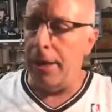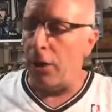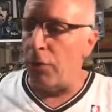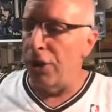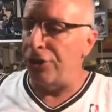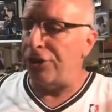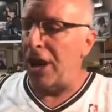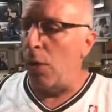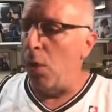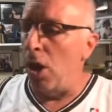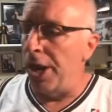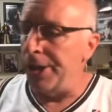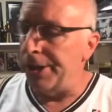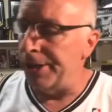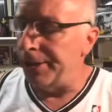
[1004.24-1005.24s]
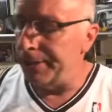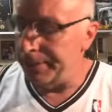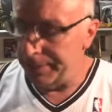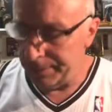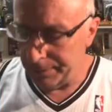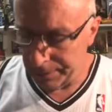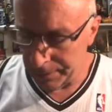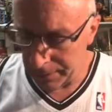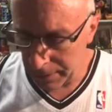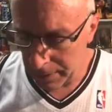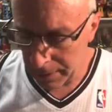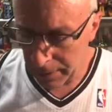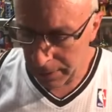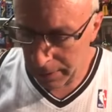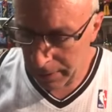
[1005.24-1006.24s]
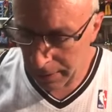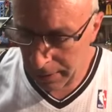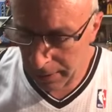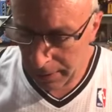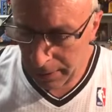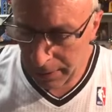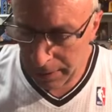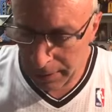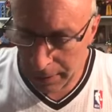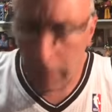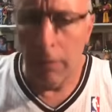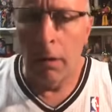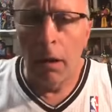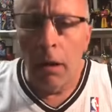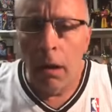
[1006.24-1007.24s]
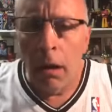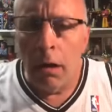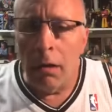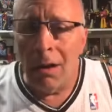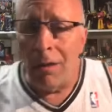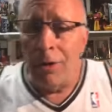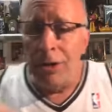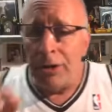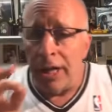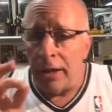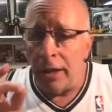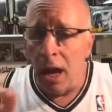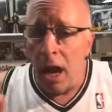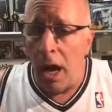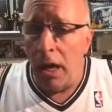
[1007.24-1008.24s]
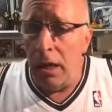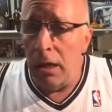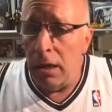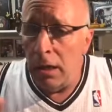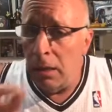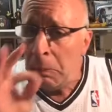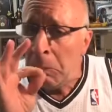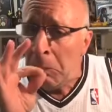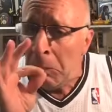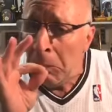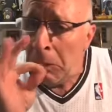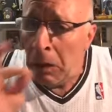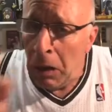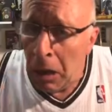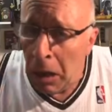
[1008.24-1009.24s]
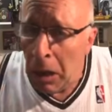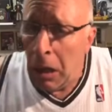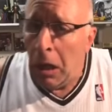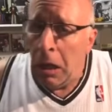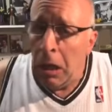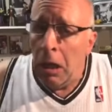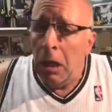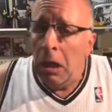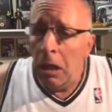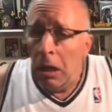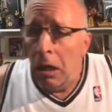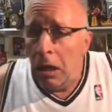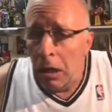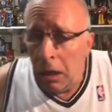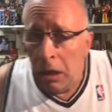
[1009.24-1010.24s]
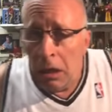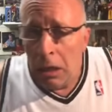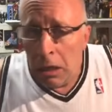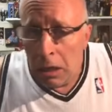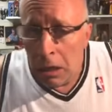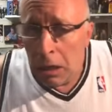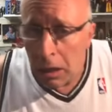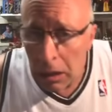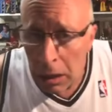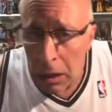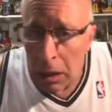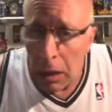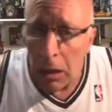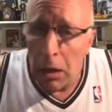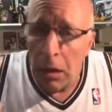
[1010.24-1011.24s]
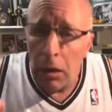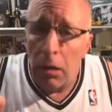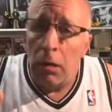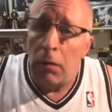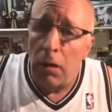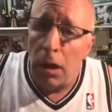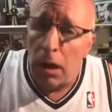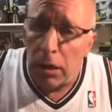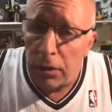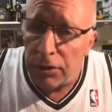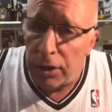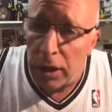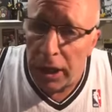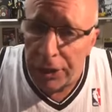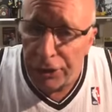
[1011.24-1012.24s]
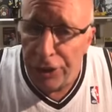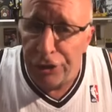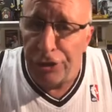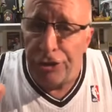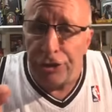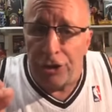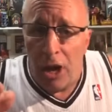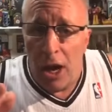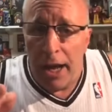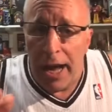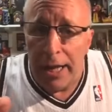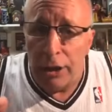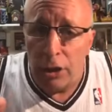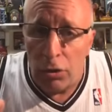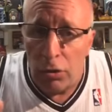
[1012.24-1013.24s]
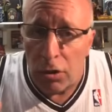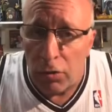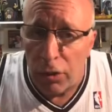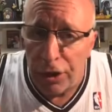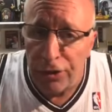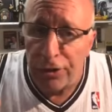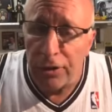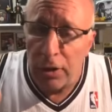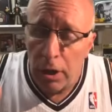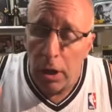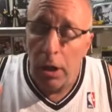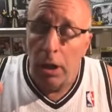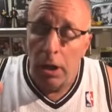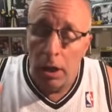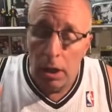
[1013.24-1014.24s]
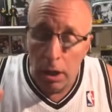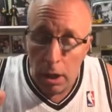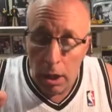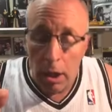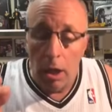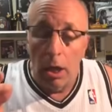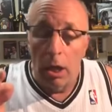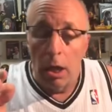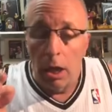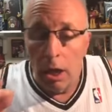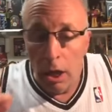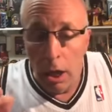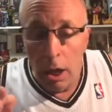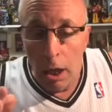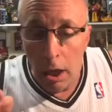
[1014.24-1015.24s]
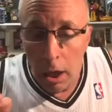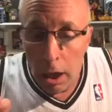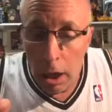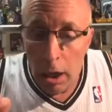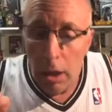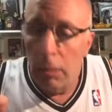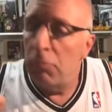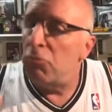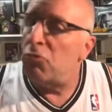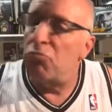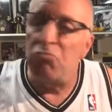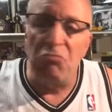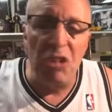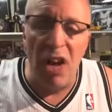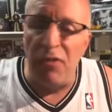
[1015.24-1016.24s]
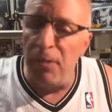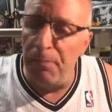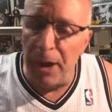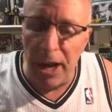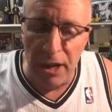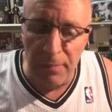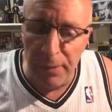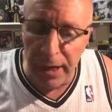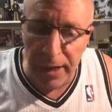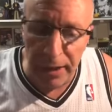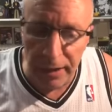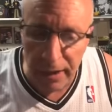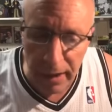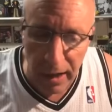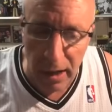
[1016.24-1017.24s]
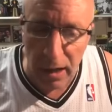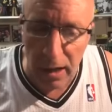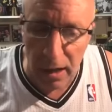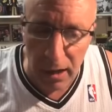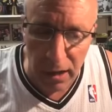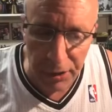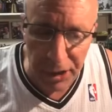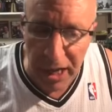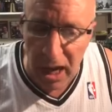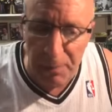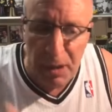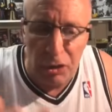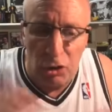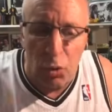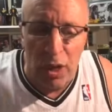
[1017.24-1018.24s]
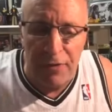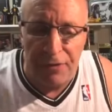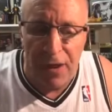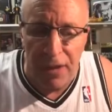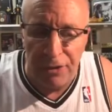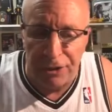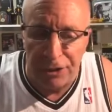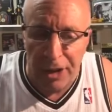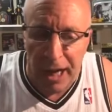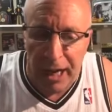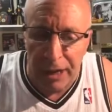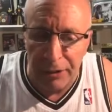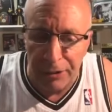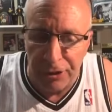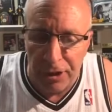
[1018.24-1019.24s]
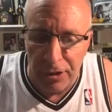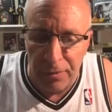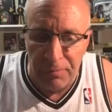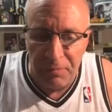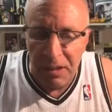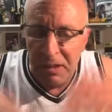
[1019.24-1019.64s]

Chris, how are you? I'm good, man. Oh, what are you, getting high? No, I was expecting your call. Wow, you sound like Cheech and Chong. How you doing, Chris? I'm doing pretty good. How about yourself? Never better, man. Uh, you got about twenty-five seconds. Of